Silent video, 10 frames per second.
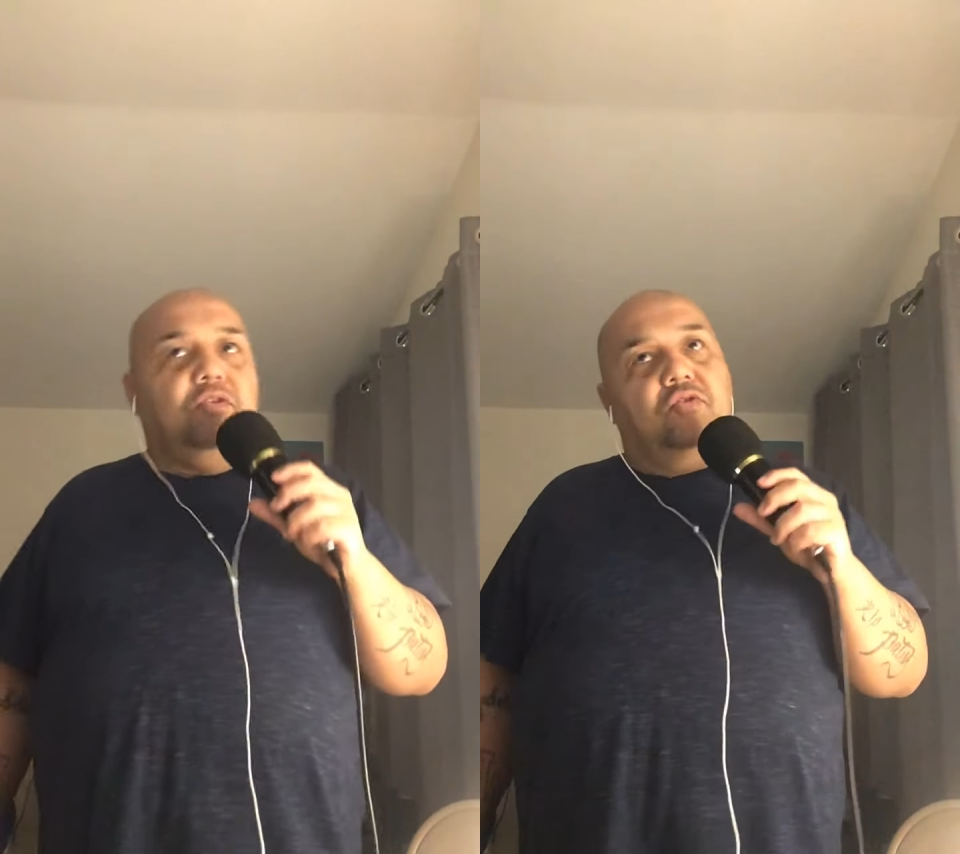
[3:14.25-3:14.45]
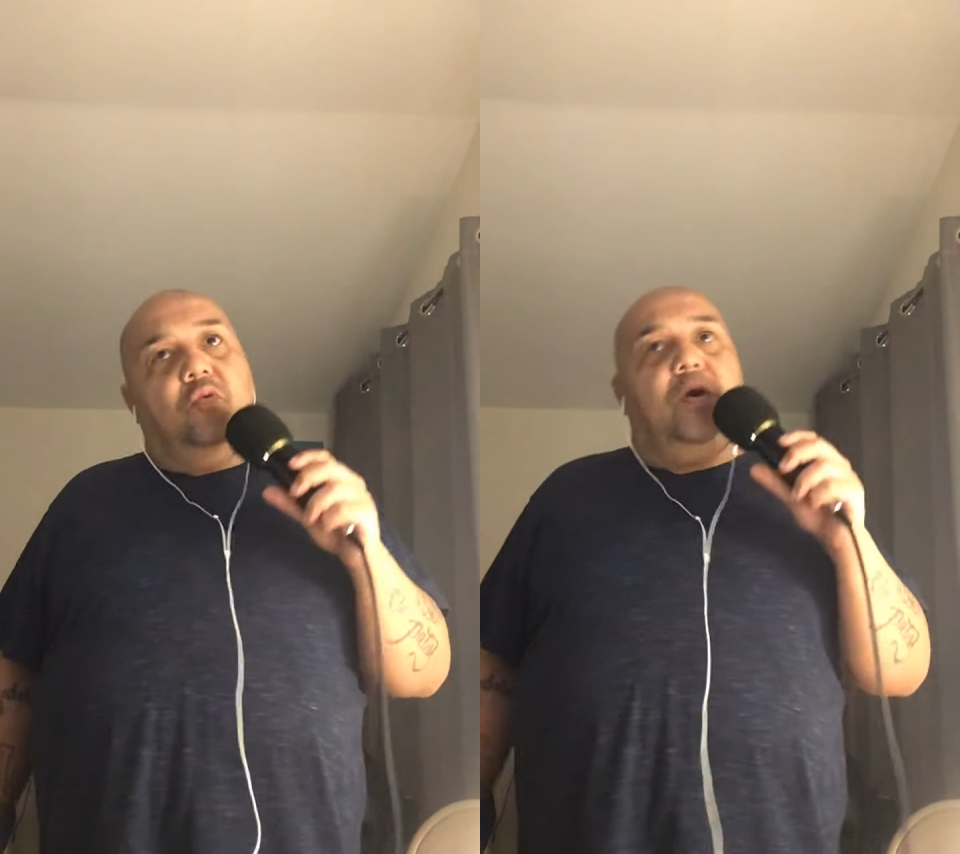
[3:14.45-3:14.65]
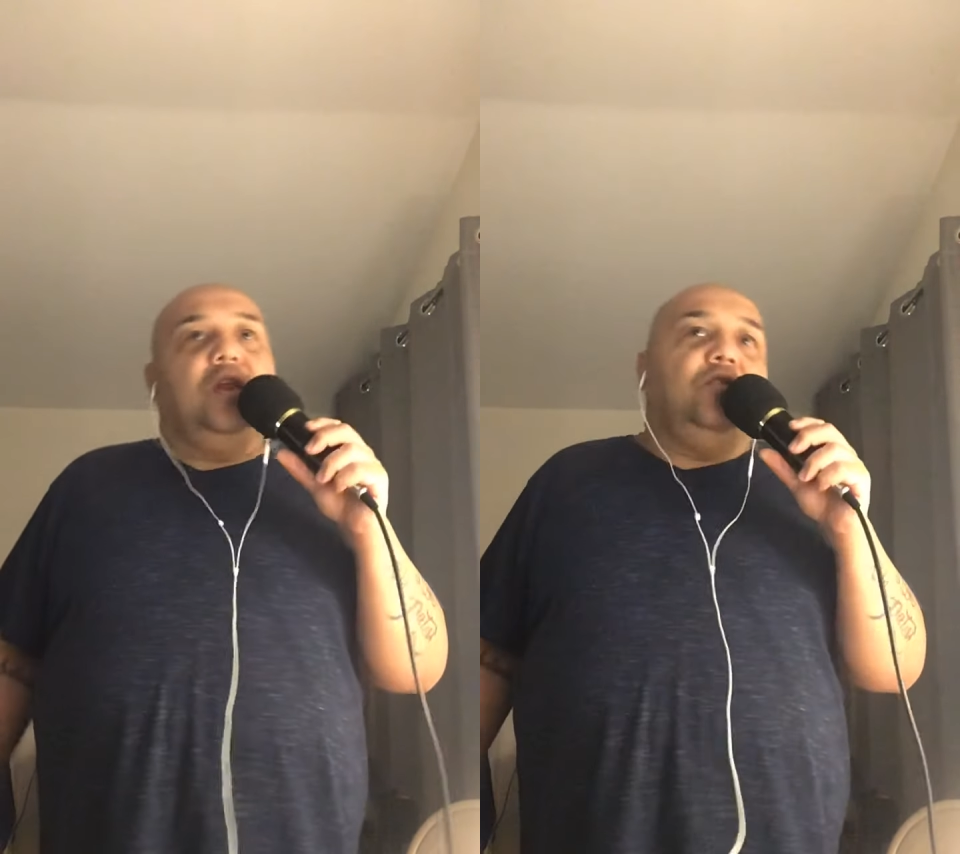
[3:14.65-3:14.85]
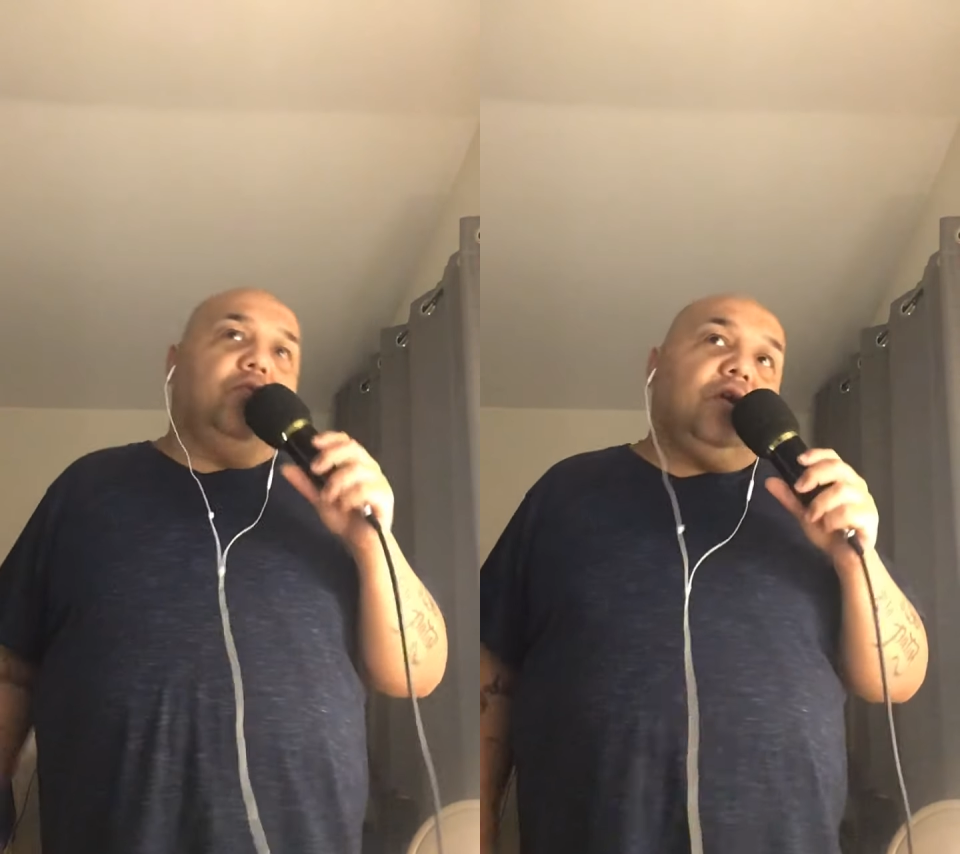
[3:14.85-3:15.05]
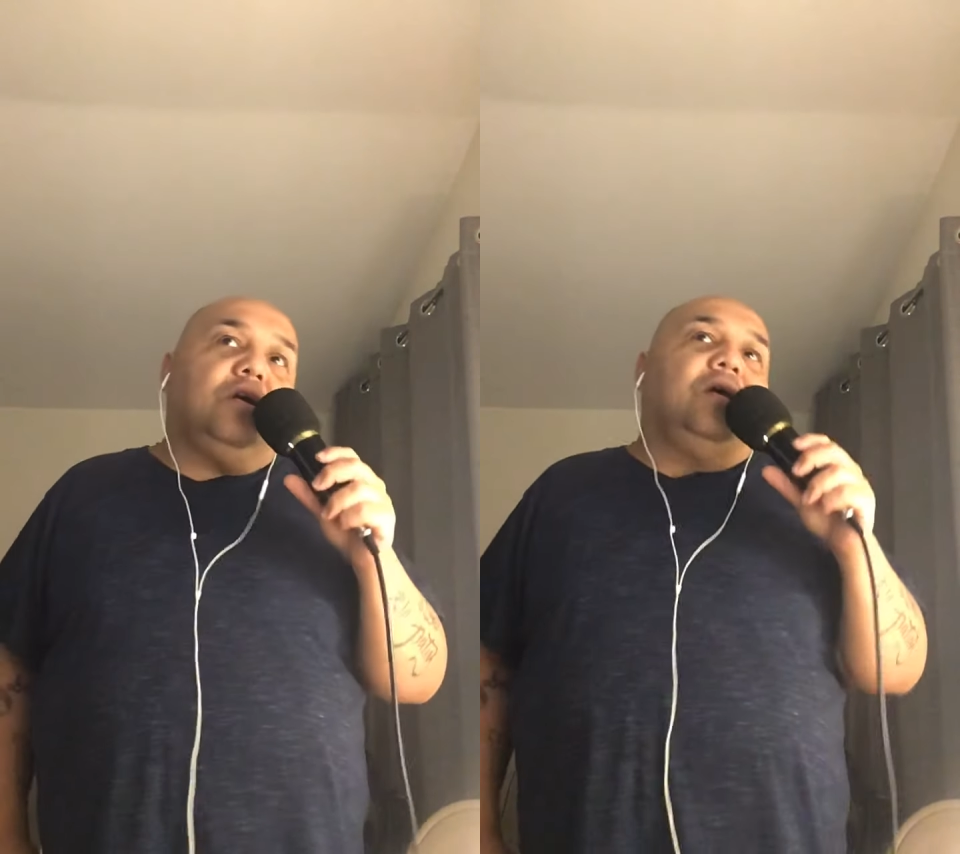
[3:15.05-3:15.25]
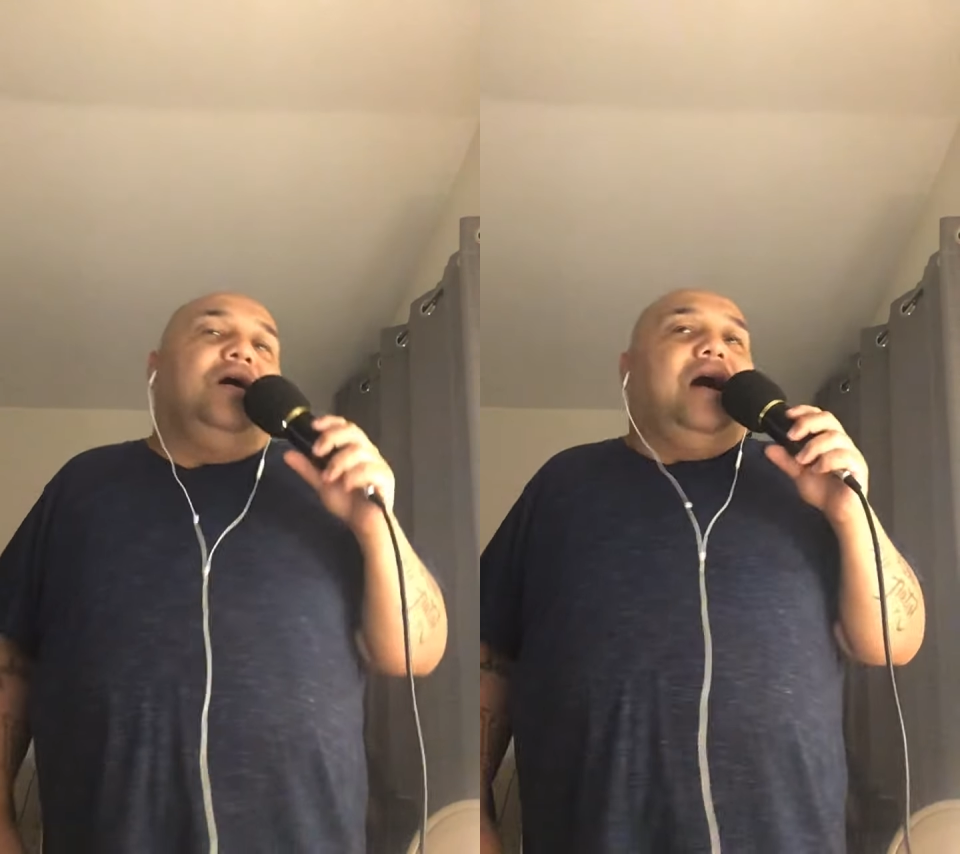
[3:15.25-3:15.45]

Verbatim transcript: the wedding ring.